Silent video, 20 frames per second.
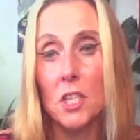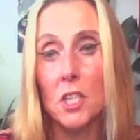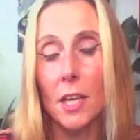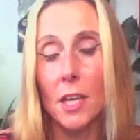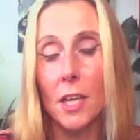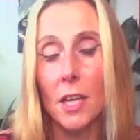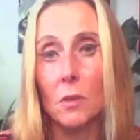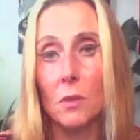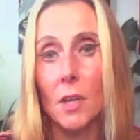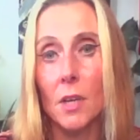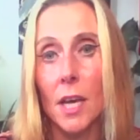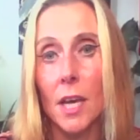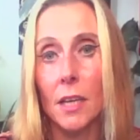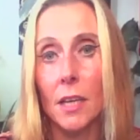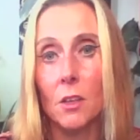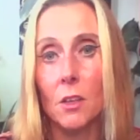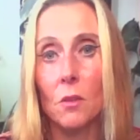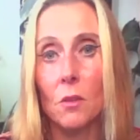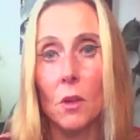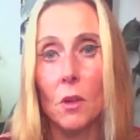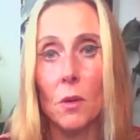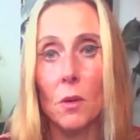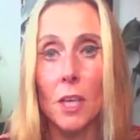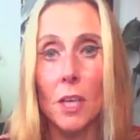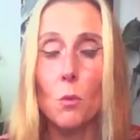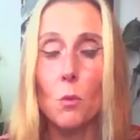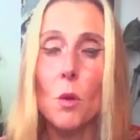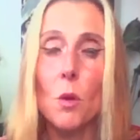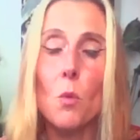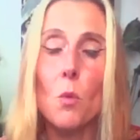like
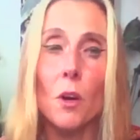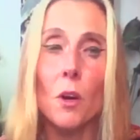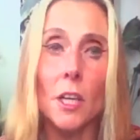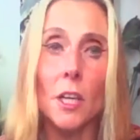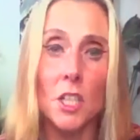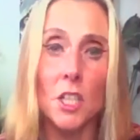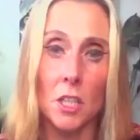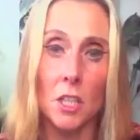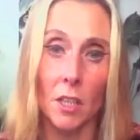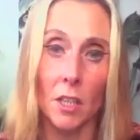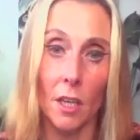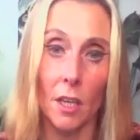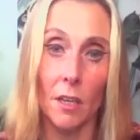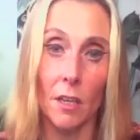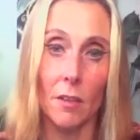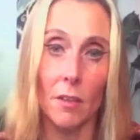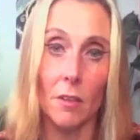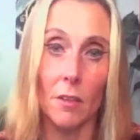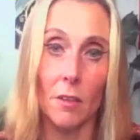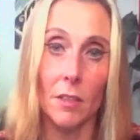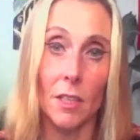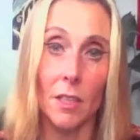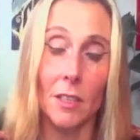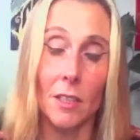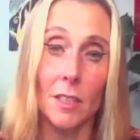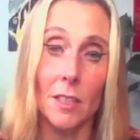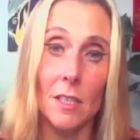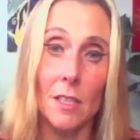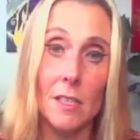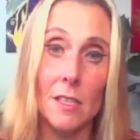we work together. He
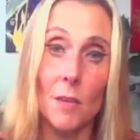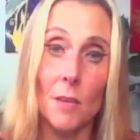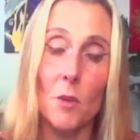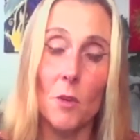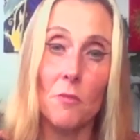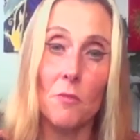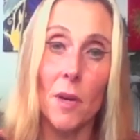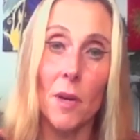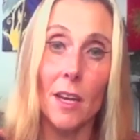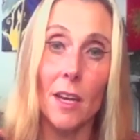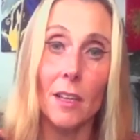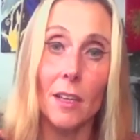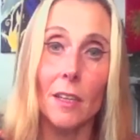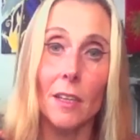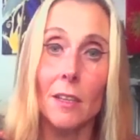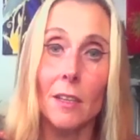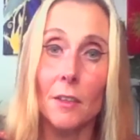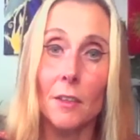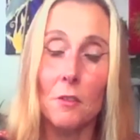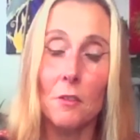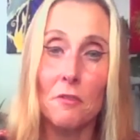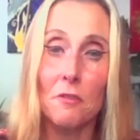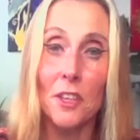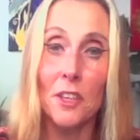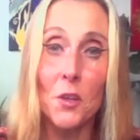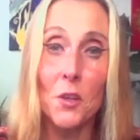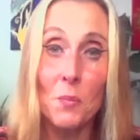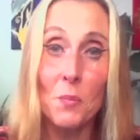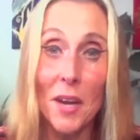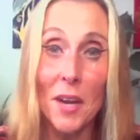did some of my little
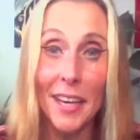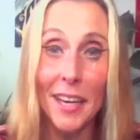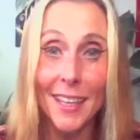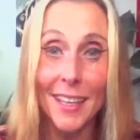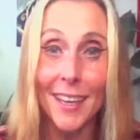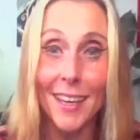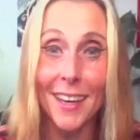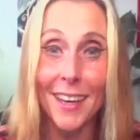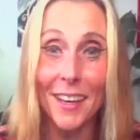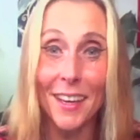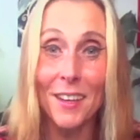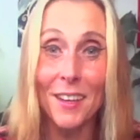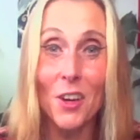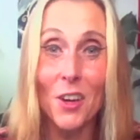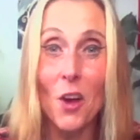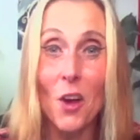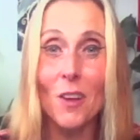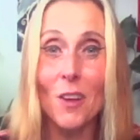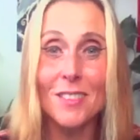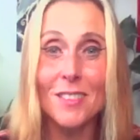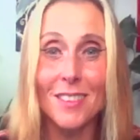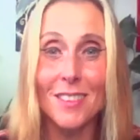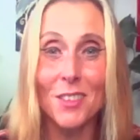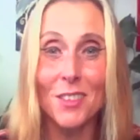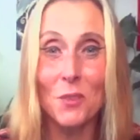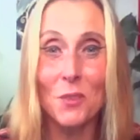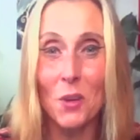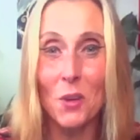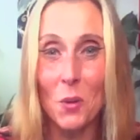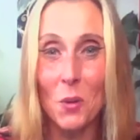filmmaking,
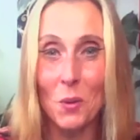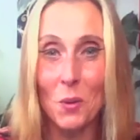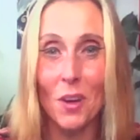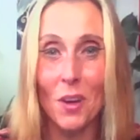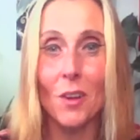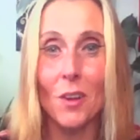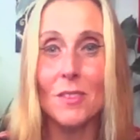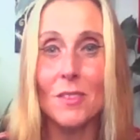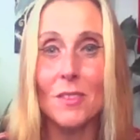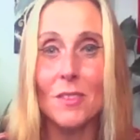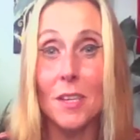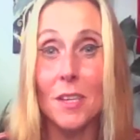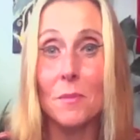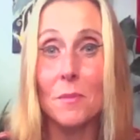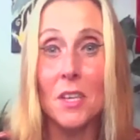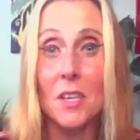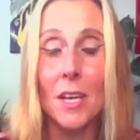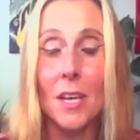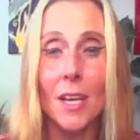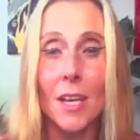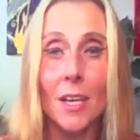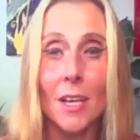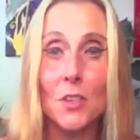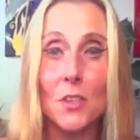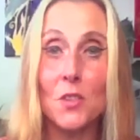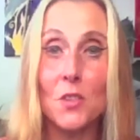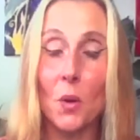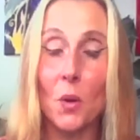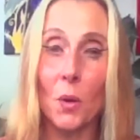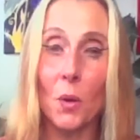concepts.
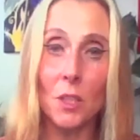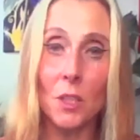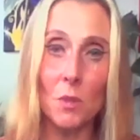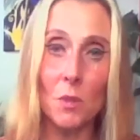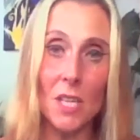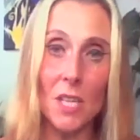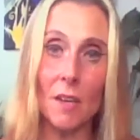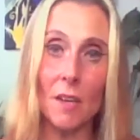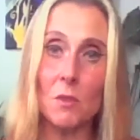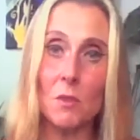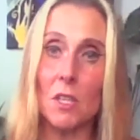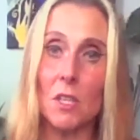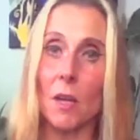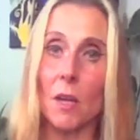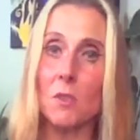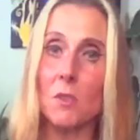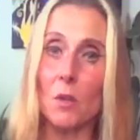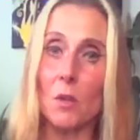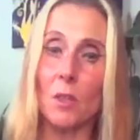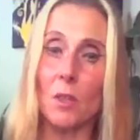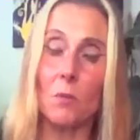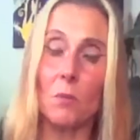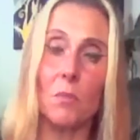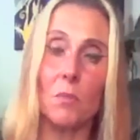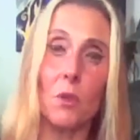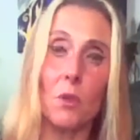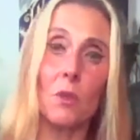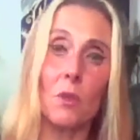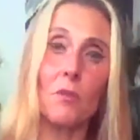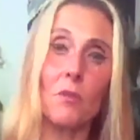So it was absolutely
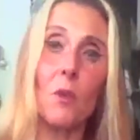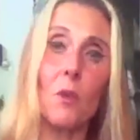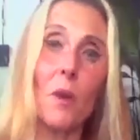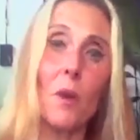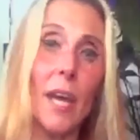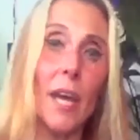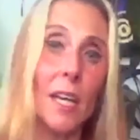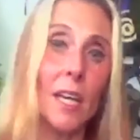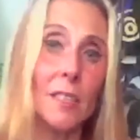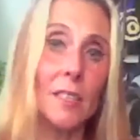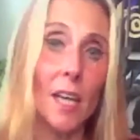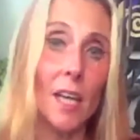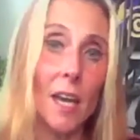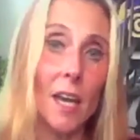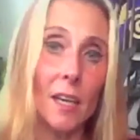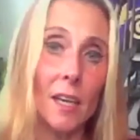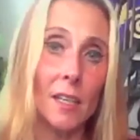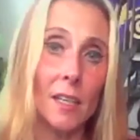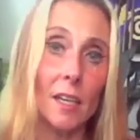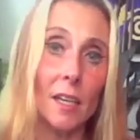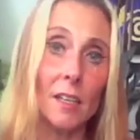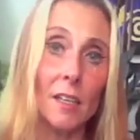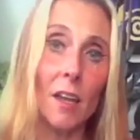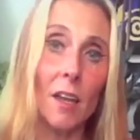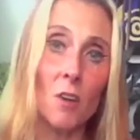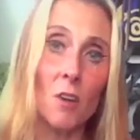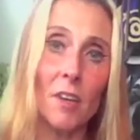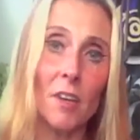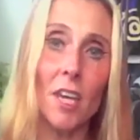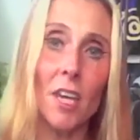beautiful. And I
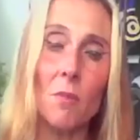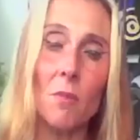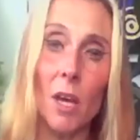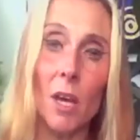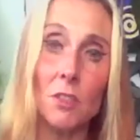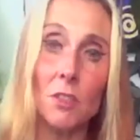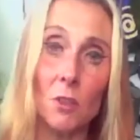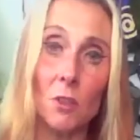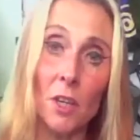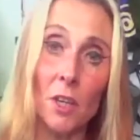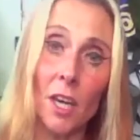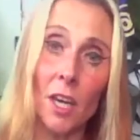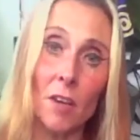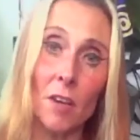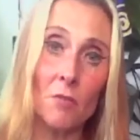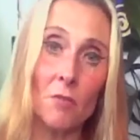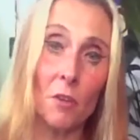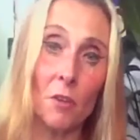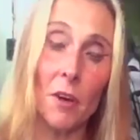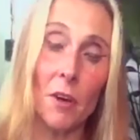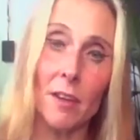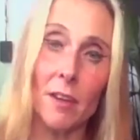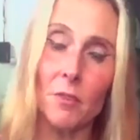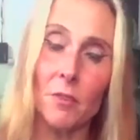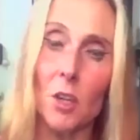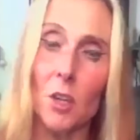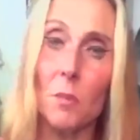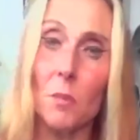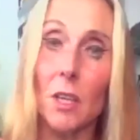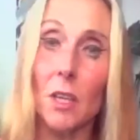love him, adore him
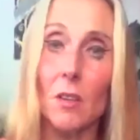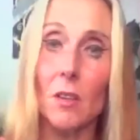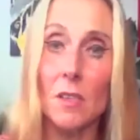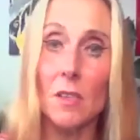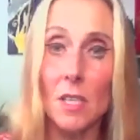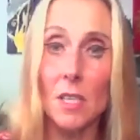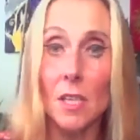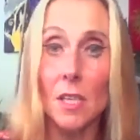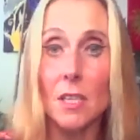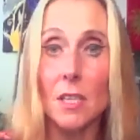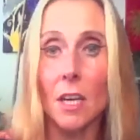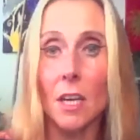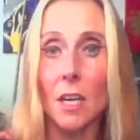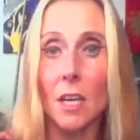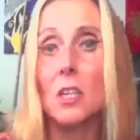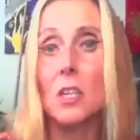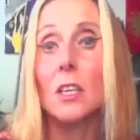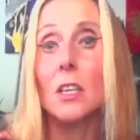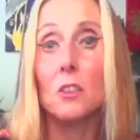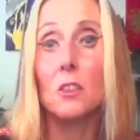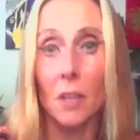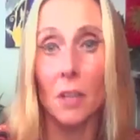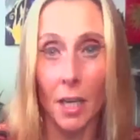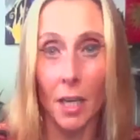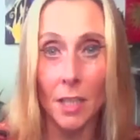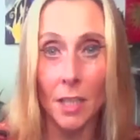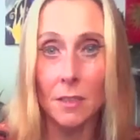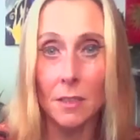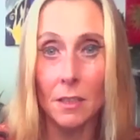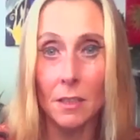forever, because it's actually
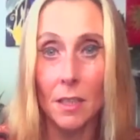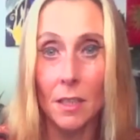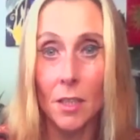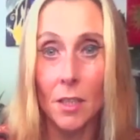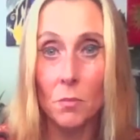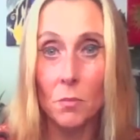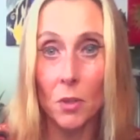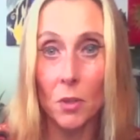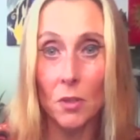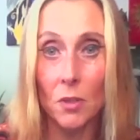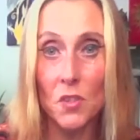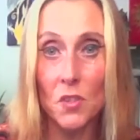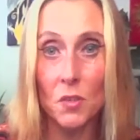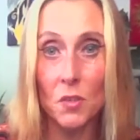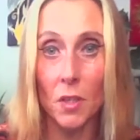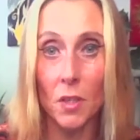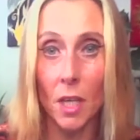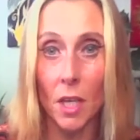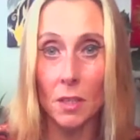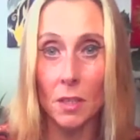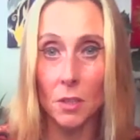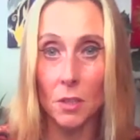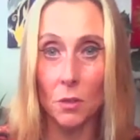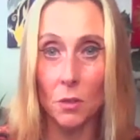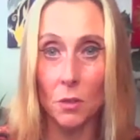great person, and